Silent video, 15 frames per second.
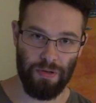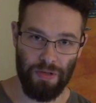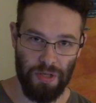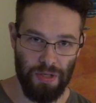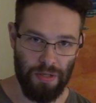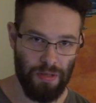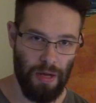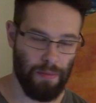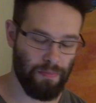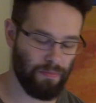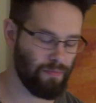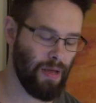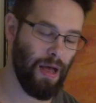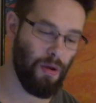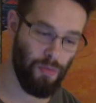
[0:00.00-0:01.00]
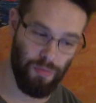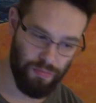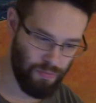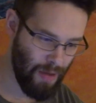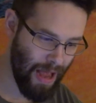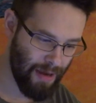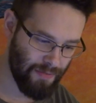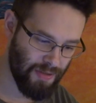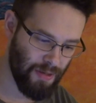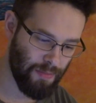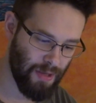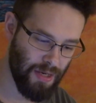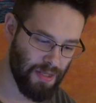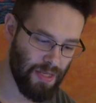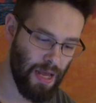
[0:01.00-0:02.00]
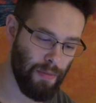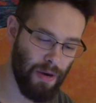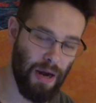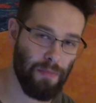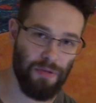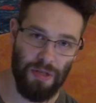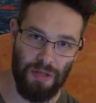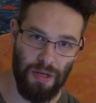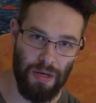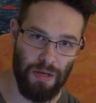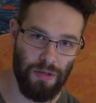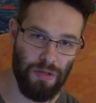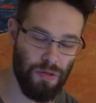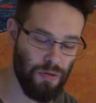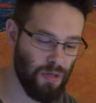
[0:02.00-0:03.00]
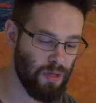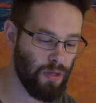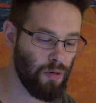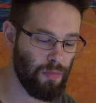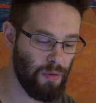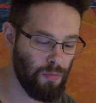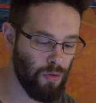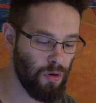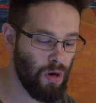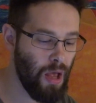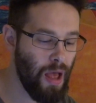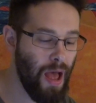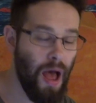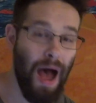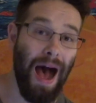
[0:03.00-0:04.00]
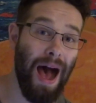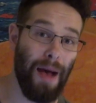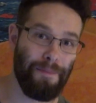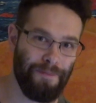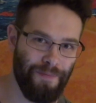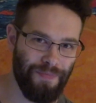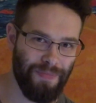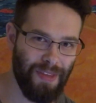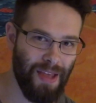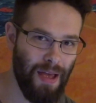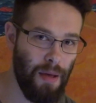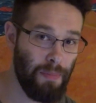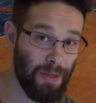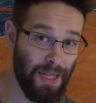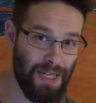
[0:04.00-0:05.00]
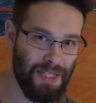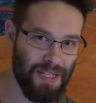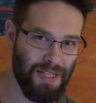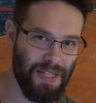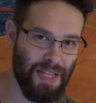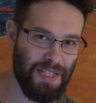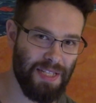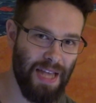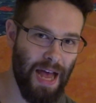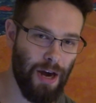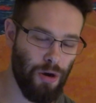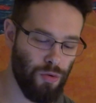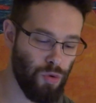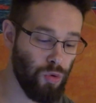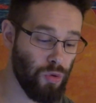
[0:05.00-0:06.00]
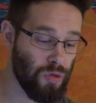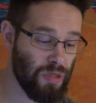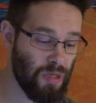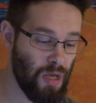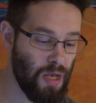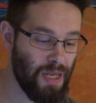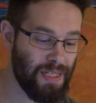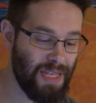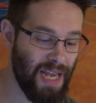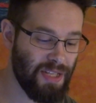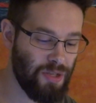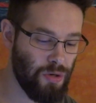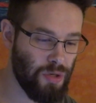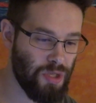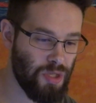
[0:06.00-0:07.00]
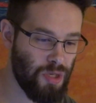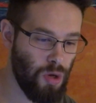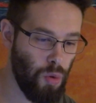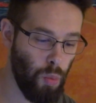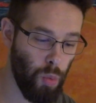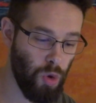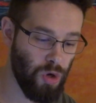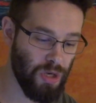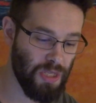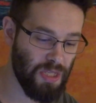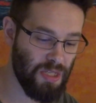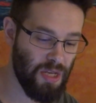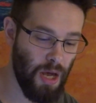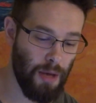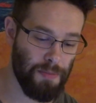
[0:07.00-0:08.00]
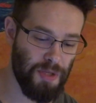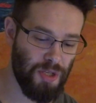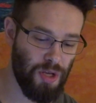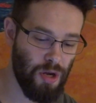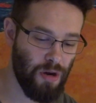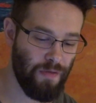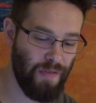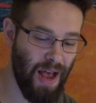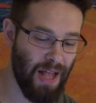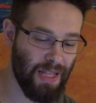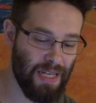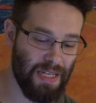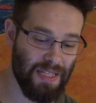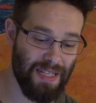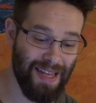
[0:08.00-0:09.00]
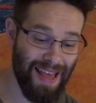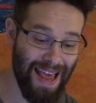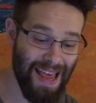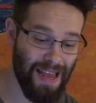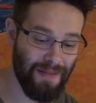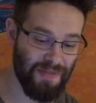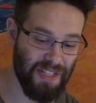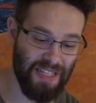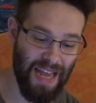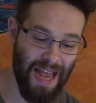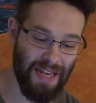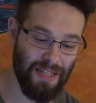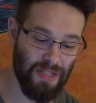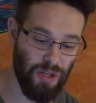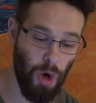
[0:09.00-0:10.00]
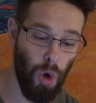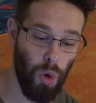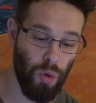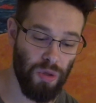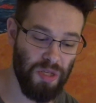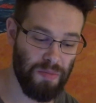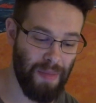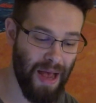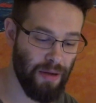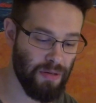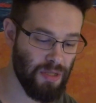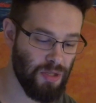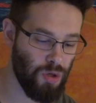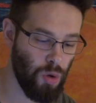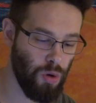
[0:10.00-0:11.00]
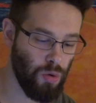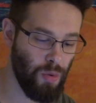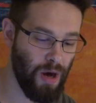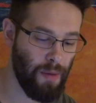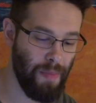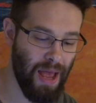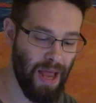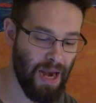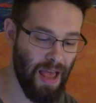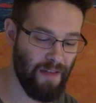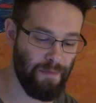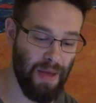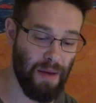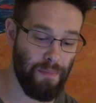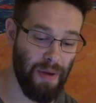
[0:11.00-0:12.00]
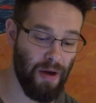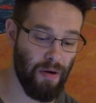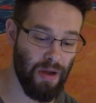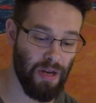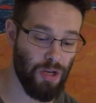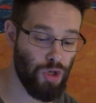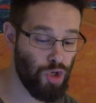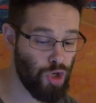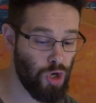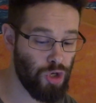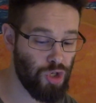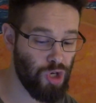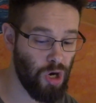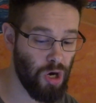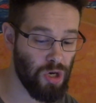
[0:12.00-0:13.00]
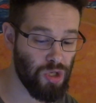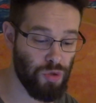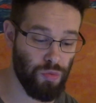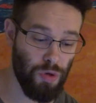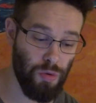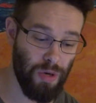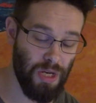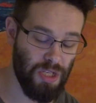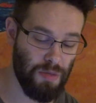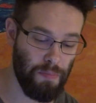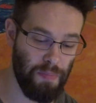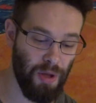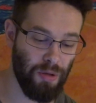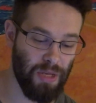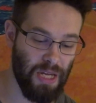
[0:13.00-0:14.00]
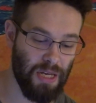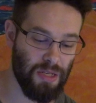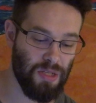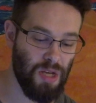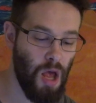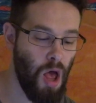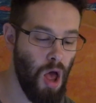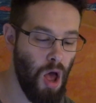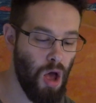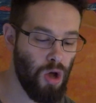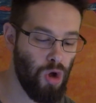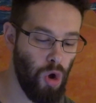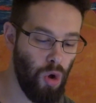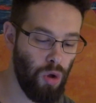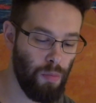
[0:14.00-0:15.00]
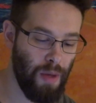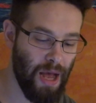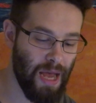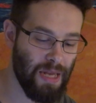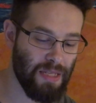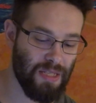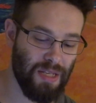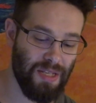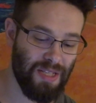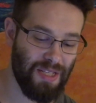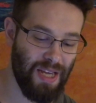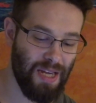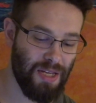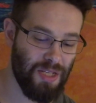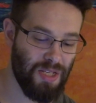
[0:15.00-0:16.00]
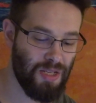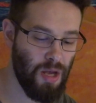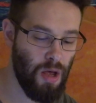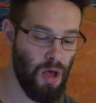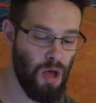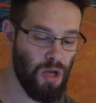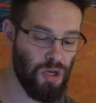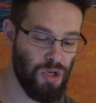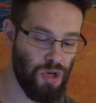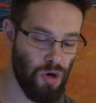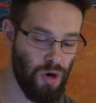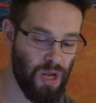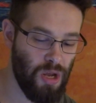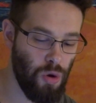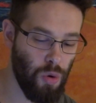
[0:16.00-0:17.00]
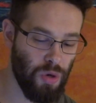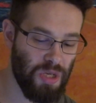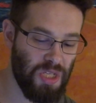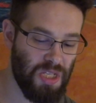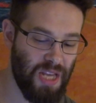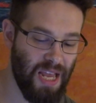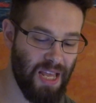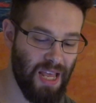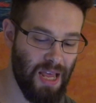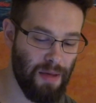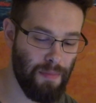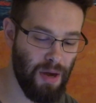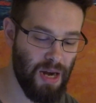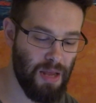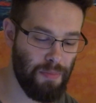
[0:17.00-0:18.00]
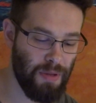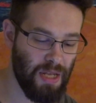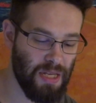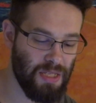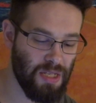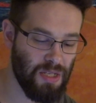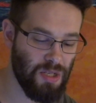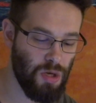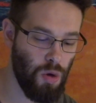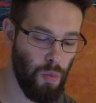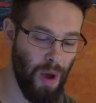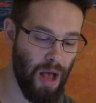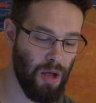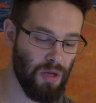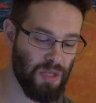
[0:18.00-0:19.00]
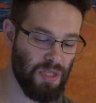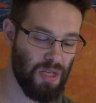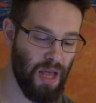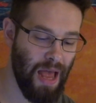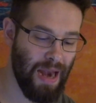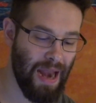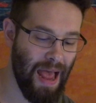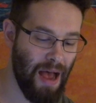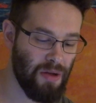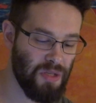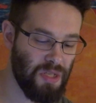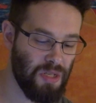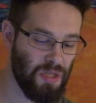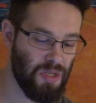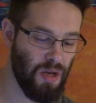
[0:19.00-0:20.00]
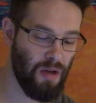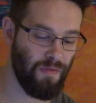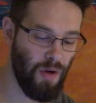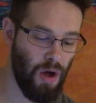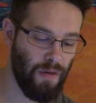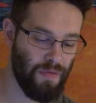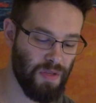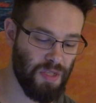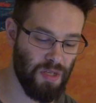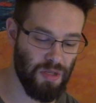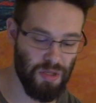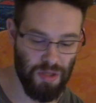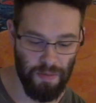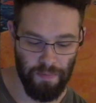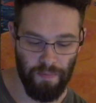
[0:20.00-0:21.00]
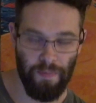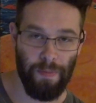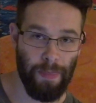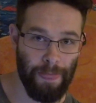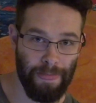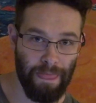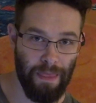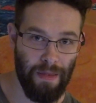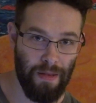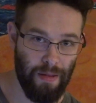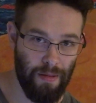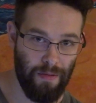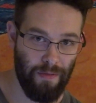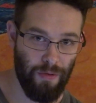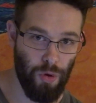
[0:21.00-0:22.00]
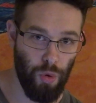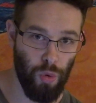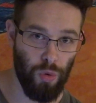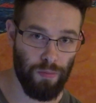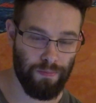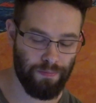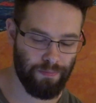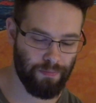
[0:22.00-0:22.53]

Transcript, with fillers: just, um, I have something to say, but I'm just gonna do a little bit more. Ah, places that Saturn rules. Deserts, woods, obscure valleys, caves, dens, holes, mountains, or where men have been buried. Churchyards, ruinous buildings, coal mines, sinks, dirty or stinking muddy places, wells, and houses of offices. Cool.